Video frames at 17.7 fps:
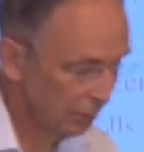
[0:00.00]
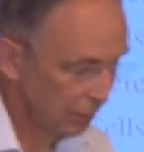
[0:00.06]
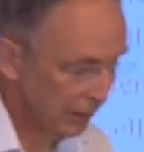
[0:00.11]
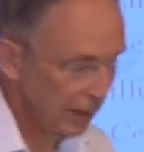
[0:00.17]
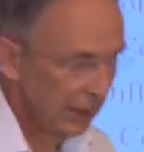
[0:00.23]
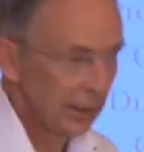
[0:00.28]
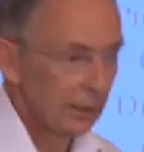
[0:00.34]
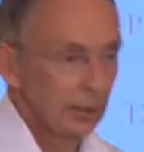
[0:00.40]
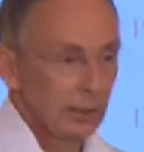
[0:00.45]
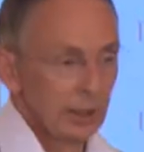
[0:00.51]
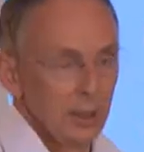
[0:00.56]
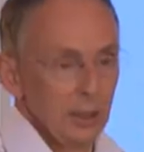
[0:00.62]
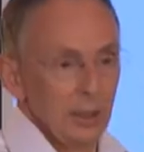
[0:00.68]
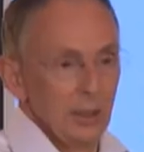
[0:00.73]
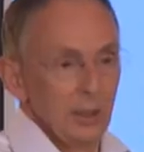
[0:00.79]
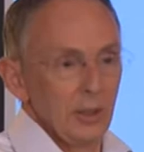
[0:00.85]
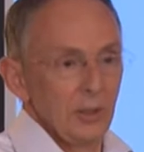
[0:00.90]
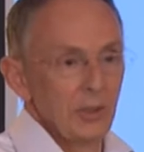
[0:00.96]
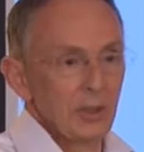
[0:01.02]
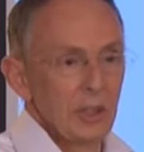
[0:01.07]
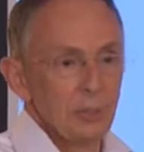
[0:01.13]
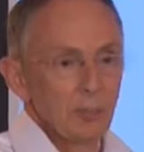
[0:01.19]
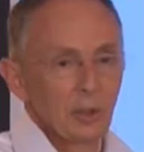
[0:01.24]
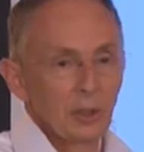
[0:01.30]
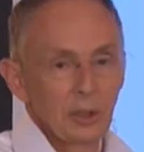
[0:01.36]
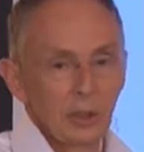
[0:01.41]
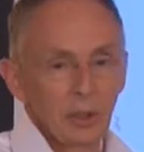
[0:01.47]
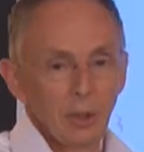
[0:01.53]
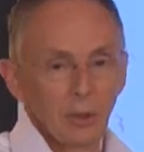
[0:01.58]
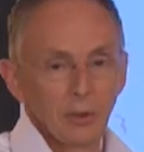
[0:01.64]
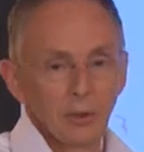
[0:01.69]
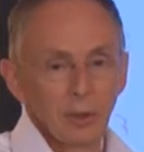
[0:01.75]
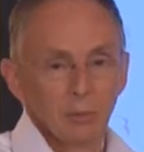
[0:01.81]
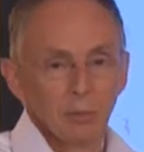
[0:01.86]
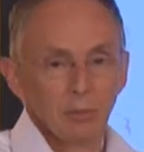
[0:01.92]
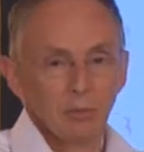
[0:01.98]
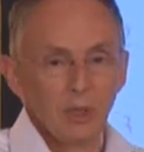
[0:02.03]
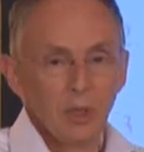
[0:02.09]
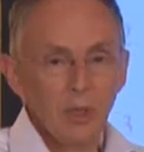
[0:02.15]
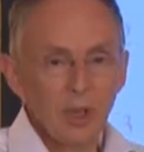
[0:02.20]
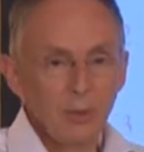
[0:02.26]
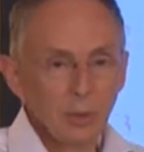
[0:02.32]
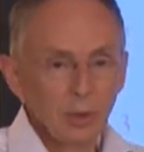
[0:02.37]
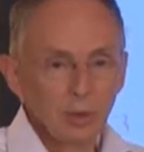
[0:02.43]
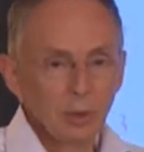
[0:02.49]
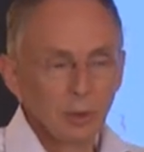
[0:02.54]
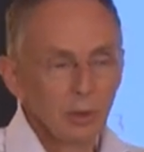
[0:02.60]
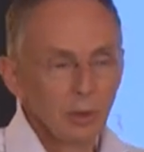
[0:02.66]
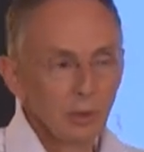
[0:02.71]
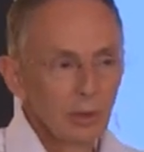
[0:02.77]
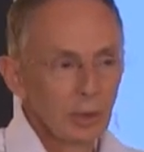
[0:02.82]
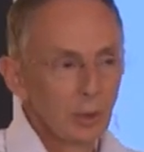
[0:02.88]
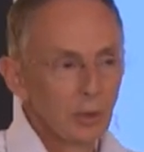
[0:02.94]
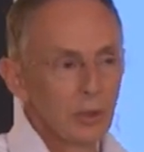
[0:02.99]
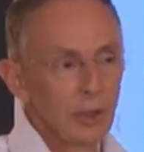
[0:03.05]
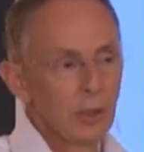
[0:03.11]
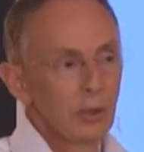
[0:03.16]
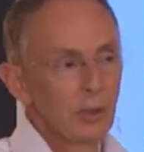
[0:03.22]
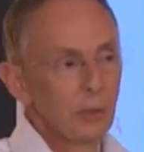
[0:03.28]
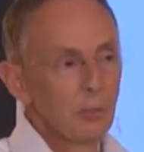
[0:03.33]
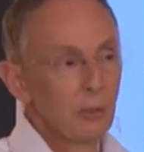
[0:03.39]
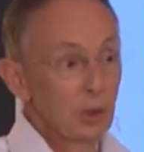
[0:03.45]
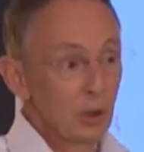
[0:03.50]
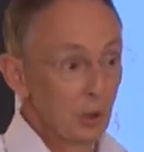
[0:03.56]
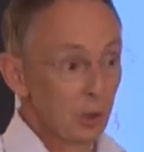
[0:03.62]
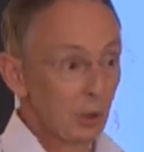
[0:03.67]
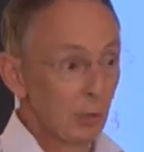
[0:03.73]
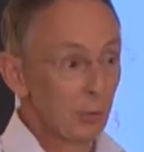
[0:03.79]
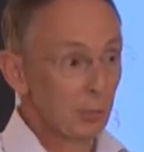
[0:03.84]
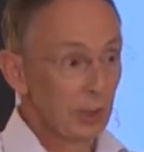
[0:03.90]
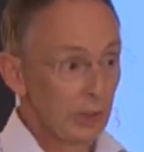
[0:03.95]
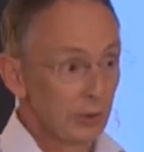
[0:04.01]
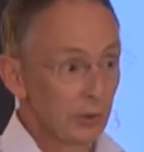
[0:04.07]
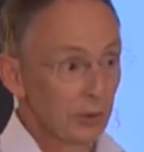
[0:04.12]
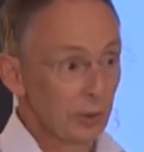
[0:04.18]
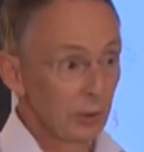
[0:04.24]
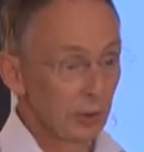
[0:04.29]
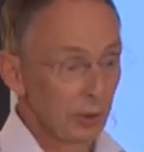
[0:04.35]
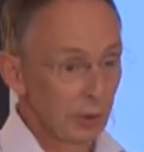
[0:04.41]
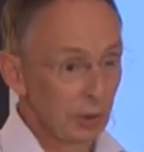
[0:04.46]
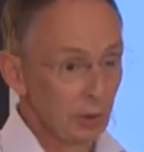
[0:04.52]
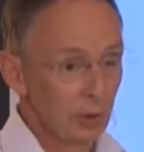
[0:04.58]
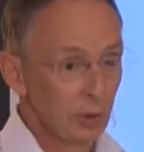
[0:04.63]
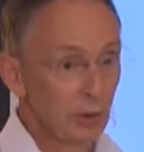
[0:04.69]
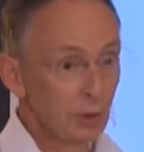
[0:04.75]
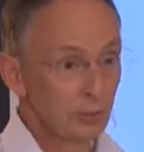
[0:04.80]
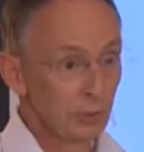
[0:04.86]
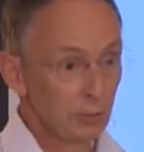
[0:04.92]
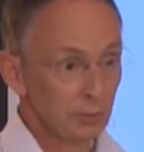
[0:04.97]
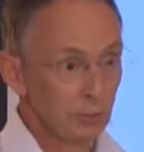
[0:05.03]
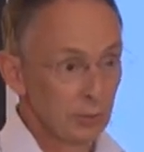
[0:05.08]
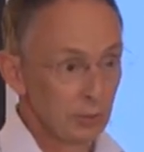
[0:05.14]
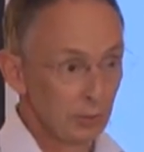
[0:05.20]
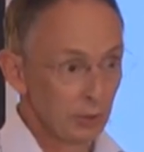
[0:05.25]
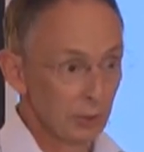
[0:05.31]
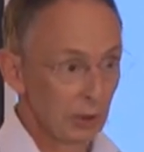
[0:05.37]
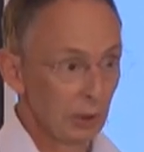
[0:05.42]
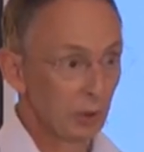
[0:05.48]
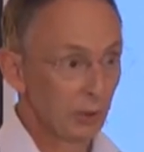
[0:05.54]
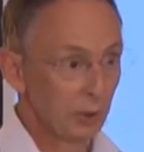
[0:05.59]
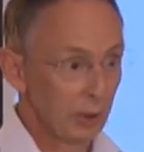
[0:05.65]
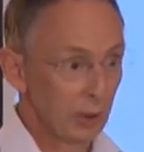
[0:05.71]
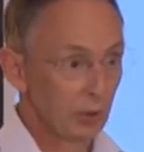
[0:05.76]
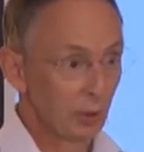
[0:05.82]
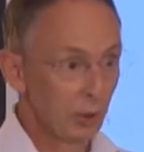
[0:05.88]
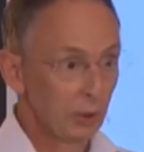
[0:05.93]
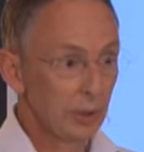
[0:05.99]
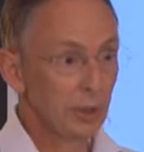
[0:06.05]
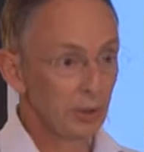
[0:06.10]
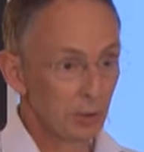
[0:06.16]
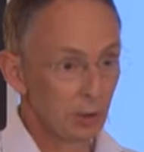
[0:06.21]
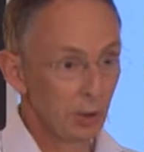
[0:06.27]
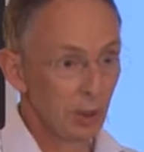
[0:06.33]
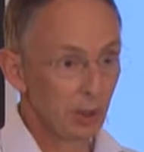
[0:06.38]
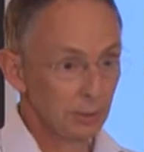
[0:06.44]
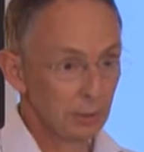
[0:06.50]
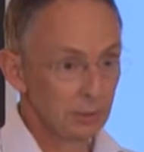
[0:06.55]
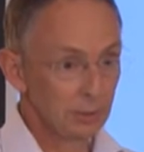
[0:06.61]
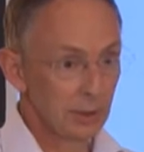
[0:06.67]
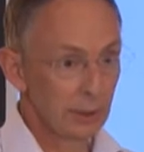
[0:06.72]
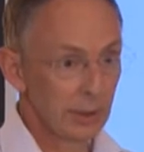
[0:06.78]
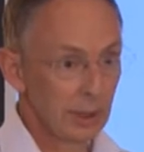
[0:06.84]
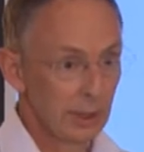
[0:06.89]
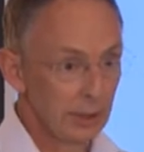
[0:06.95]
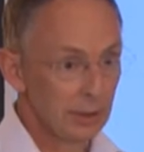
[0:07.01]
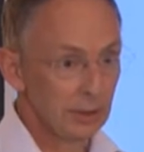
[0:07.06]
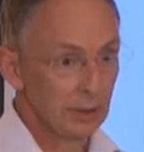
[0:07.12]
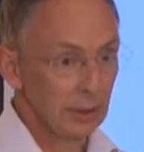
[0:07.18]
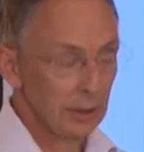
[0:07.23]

being stem cells and immature cells into mature blood cells that are useful cells that do their job, okay?